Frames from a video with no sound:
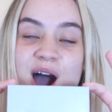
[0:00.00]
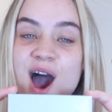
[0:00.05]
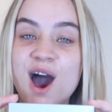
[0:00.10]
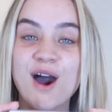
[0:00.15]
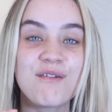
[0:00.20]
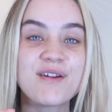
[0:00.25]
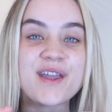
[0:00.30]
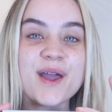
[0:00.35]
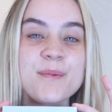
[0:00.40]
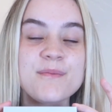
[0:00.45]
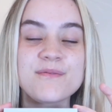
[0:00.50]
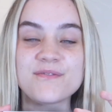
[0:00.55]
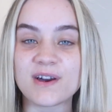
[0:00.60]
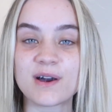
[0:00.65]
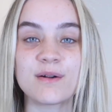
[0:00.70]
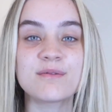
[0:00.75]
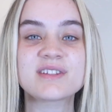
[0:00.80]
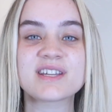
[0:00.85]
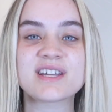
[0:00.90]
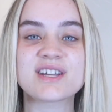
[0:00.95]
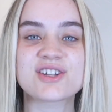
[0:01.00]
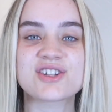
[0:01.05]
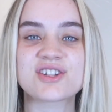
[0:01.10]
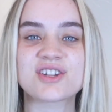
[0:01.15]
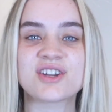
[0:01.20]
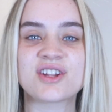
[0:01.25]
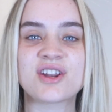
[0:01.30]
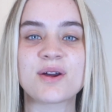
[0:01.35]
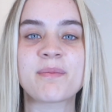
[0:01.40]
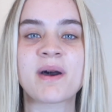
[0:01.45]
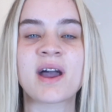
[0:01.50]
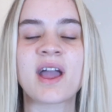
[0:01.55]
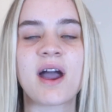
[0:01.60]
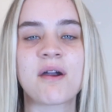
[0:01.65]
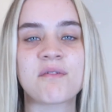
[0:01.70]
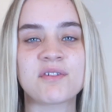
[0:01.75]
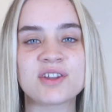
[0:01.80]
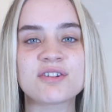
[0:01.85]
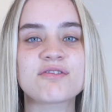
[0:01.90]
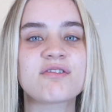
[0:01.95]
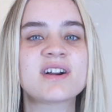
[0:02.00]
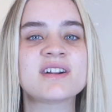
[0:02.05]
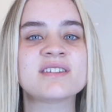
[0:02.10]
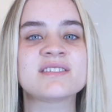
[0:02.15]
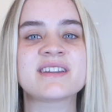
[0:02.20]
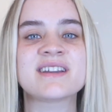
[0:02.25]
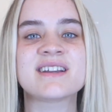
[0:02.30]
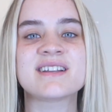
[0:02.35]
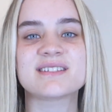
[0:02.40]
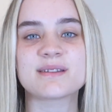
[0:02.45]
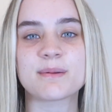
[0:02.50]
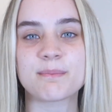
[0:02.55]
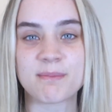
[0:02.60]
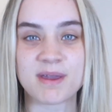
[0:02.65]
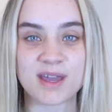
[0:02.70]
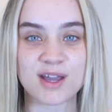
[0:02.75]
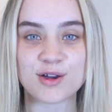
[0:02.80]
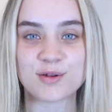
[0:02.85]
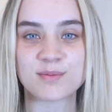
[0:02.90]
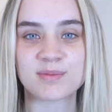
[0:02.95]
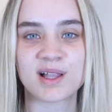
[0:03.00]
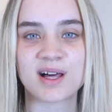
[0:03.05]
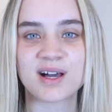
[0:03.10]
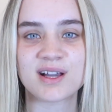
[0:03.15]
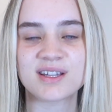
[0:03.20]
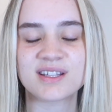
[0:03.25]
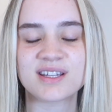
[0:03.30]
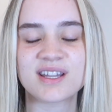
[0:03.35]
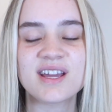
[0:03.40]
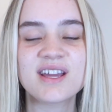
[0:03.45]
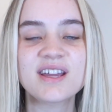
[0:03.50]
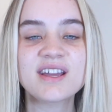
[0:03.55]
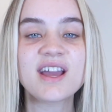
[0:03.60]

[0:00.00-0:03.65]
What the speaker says: REM Foundation by Ariana Grande's makeup line.